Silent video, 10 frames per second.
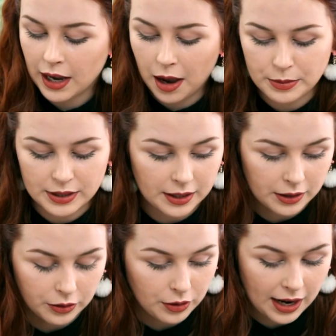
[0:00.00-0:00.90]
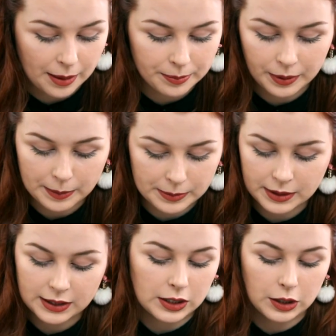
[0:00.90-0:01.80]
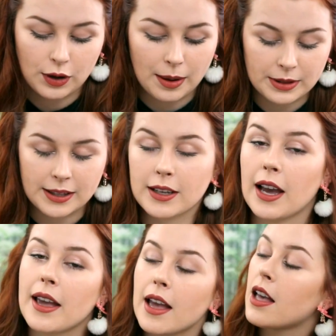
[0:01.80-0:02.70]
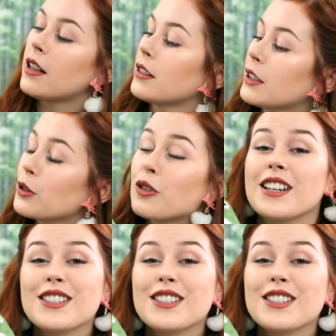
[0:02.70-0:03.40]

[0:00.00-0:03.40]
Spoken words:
I'm just gonna grab this guy. Little green